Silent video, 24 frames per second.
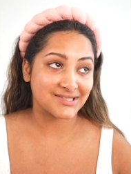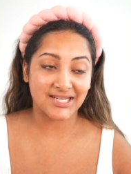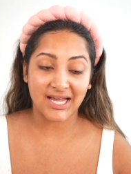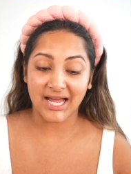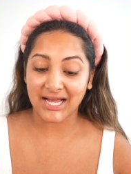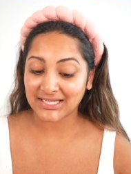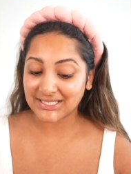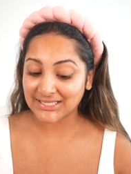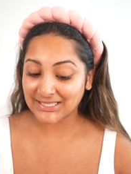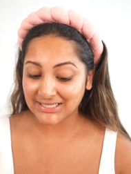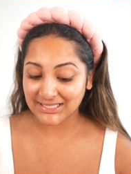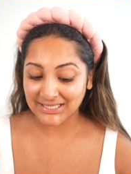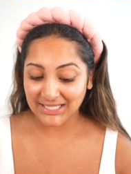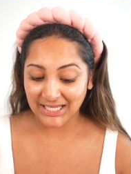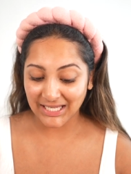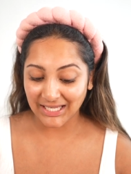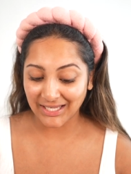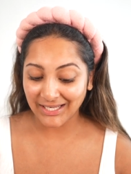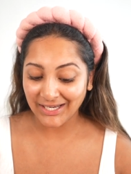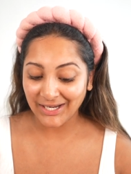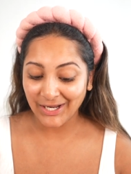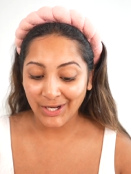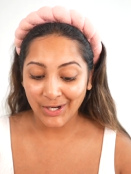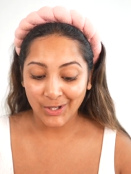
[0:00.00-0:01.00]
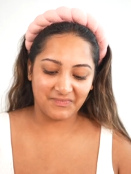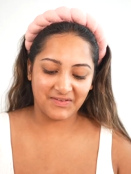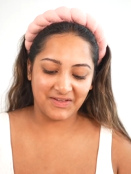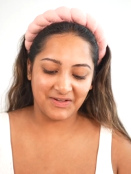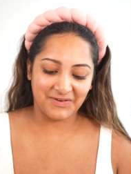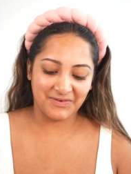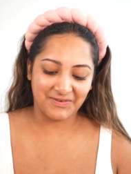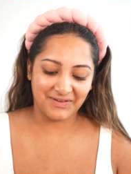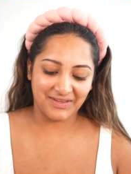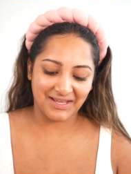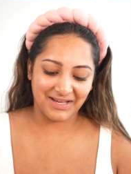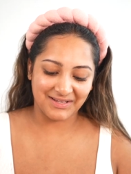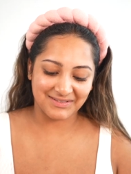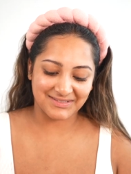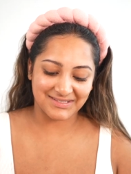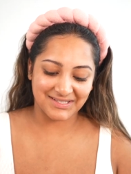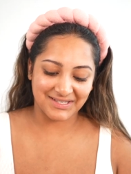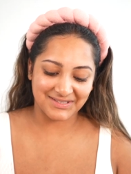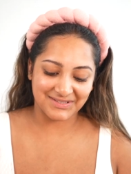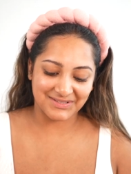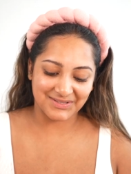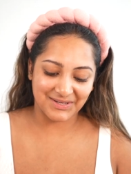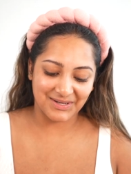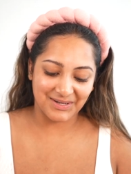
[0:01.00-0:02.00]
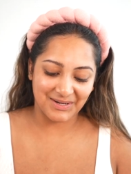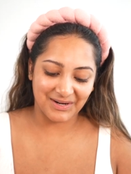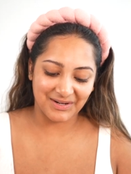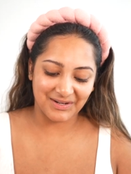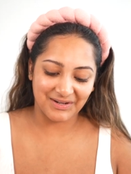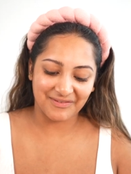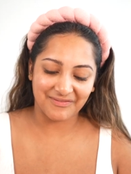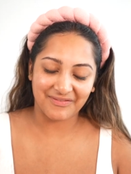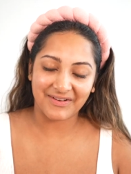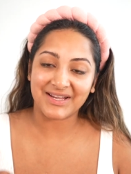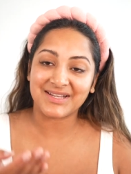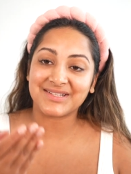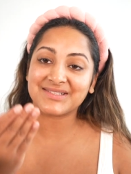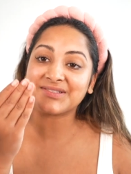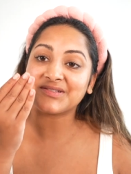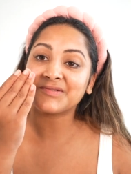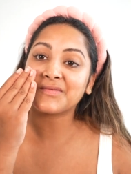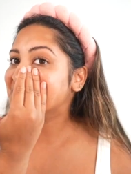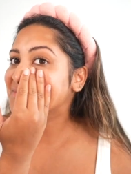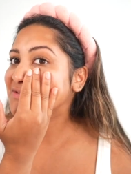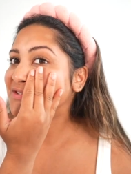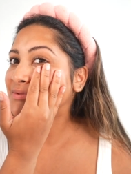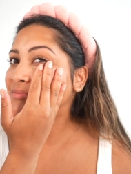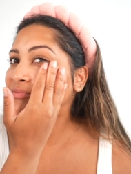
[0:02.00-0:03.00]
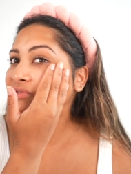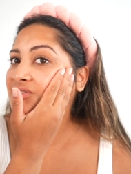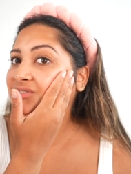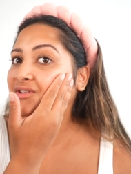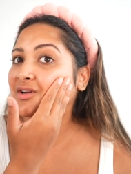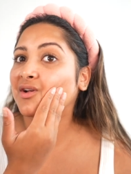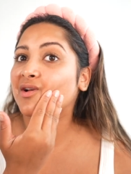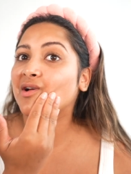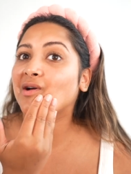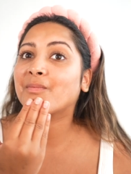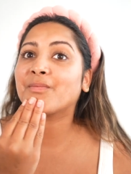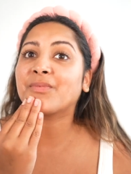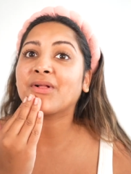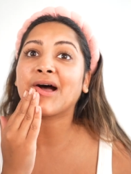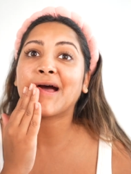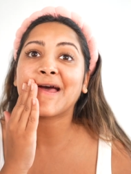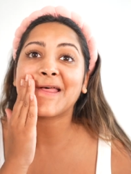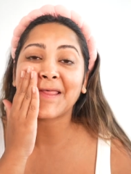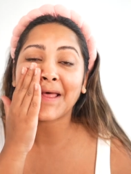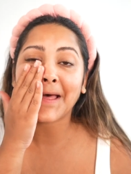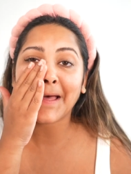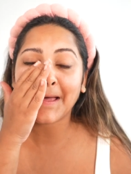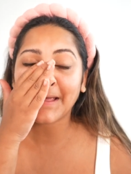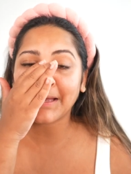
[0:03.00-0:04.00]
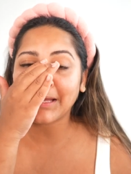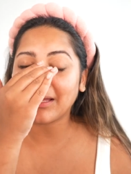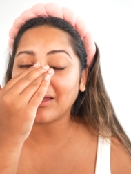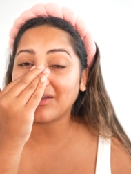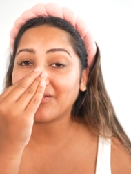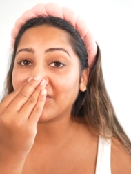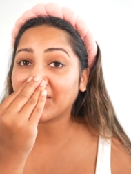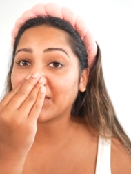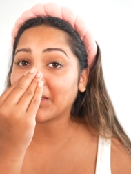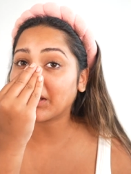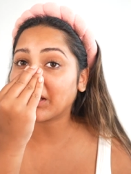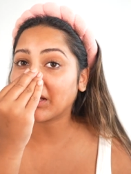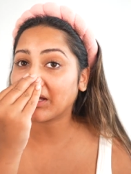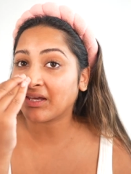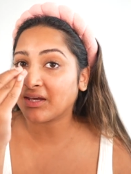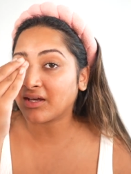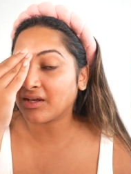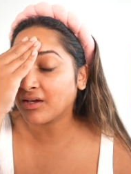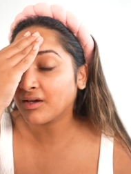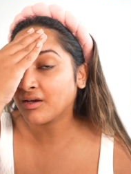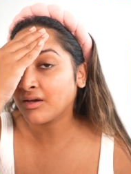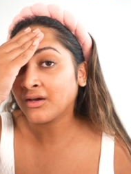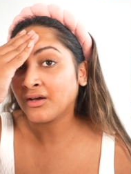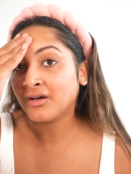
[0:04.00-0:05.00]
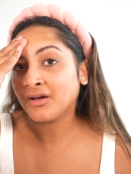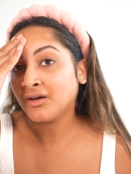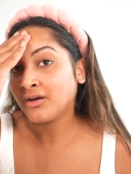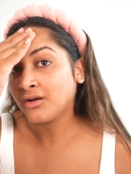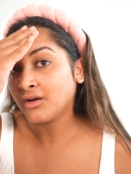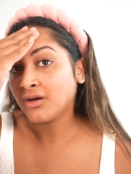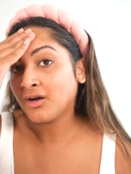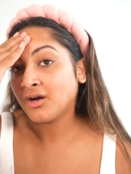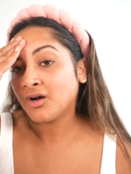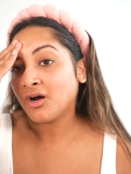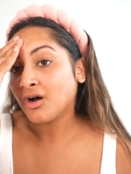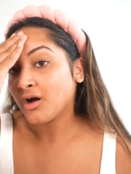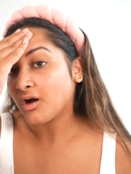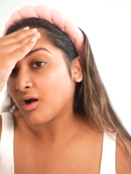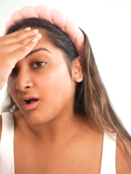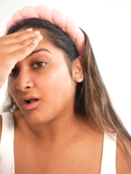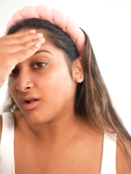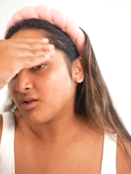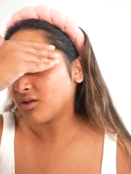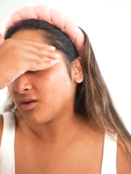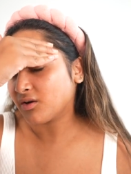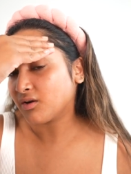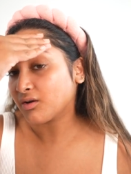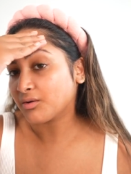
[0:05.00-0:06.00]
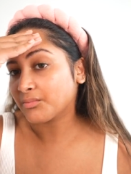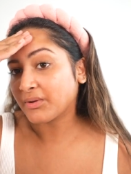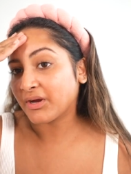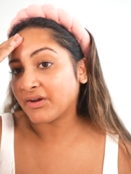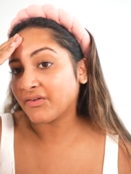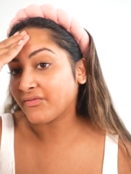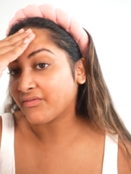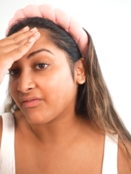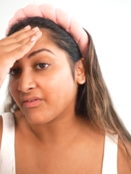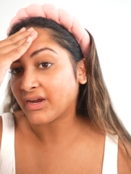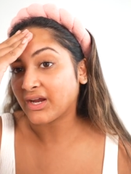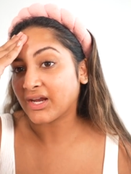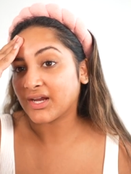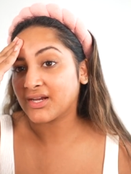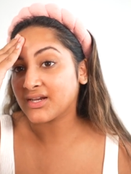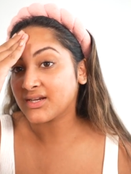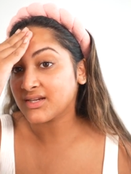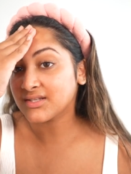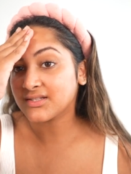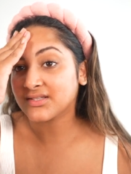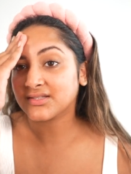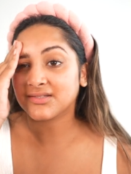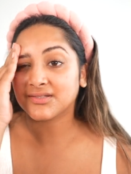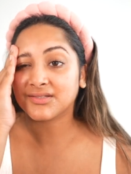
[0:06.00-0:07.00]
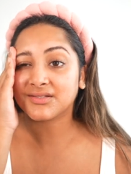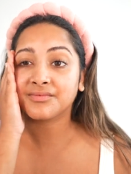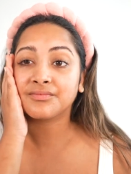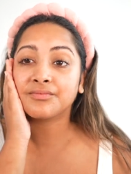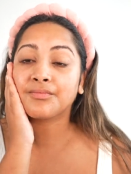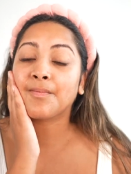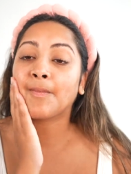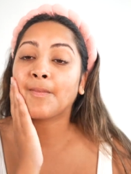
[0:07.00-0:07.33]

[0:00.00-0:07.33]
Texas heat, without sunscreen on your face. I'm just gonna apply that evenly all on my face.